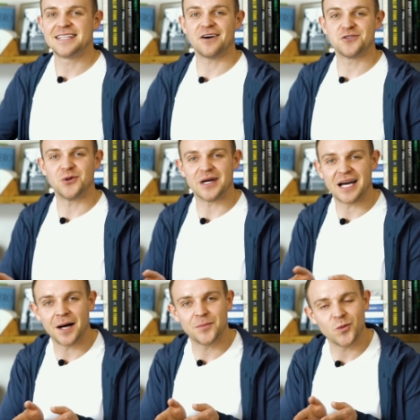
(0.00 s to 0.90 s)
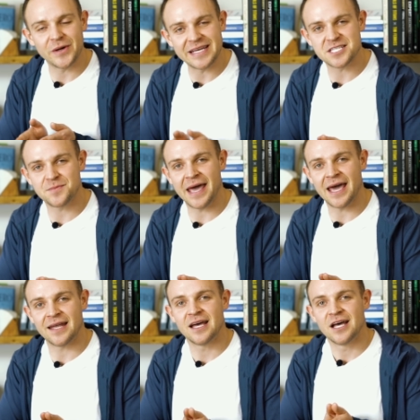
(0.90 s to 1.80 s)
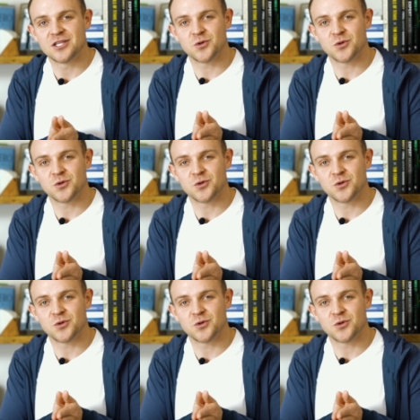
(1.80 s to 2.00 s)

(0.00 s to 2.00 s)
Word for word: down to a couple week span